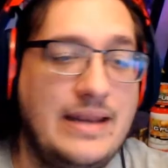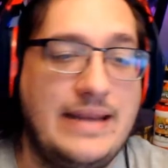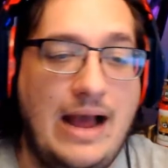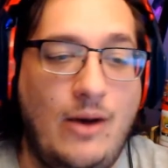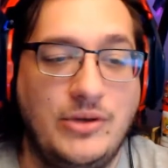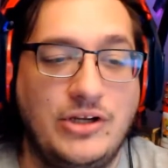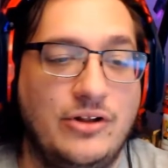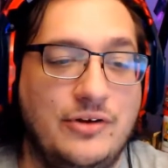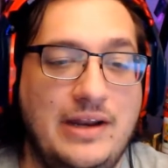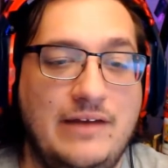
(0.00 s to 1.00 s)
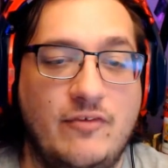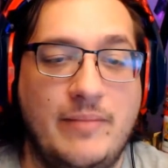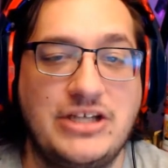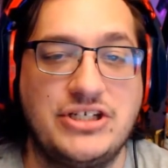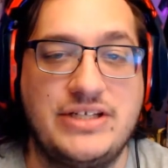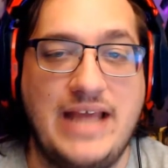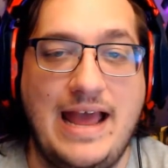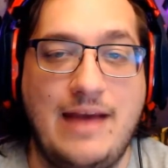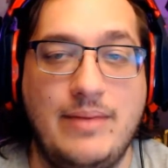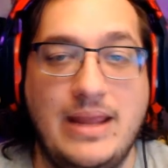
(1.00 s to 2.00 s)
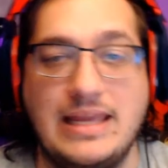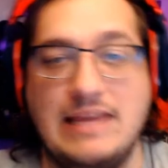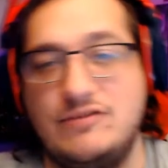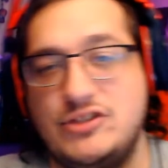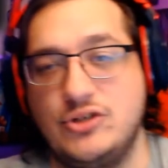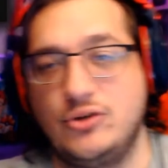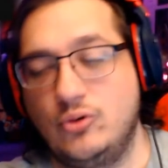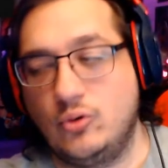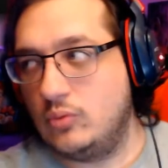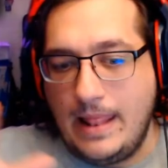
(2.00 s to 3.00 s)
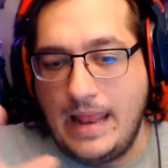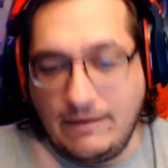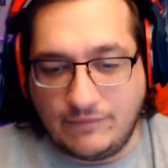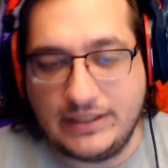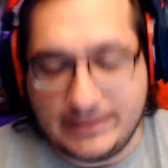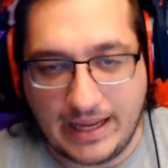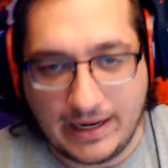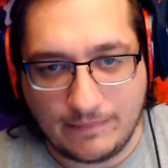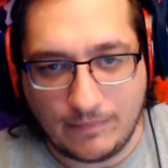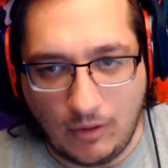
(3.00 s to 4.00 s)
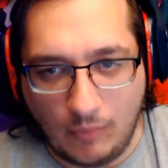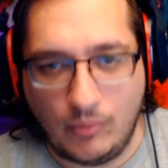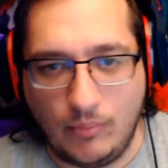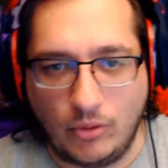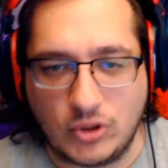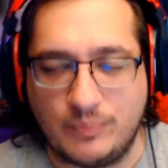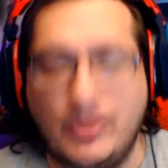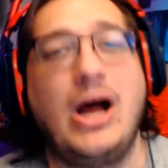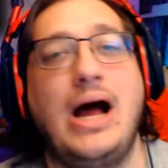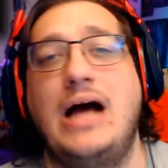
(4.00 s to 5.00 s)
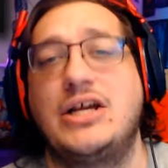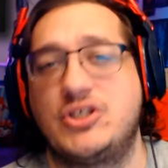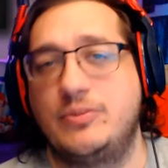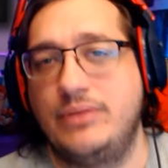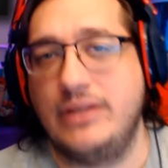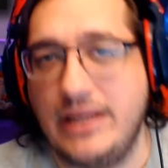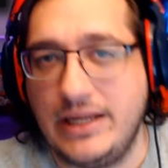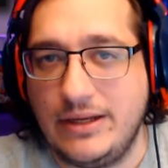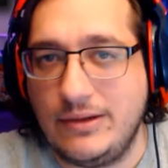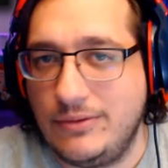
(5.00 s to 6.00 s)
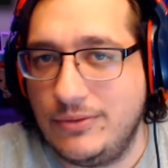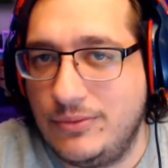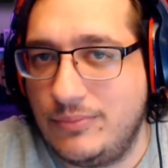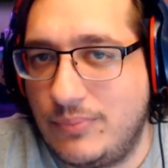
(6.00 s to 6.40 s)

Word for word: Now, when you click on that information tab, it gives you everything almost possibly,